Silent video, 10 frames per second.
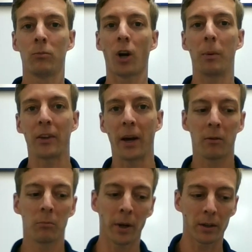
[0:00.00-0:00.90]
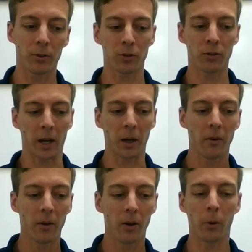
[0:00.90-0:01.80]
Sorry about that. Blank for a second.
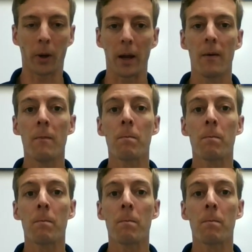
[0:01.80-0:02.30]
Okay.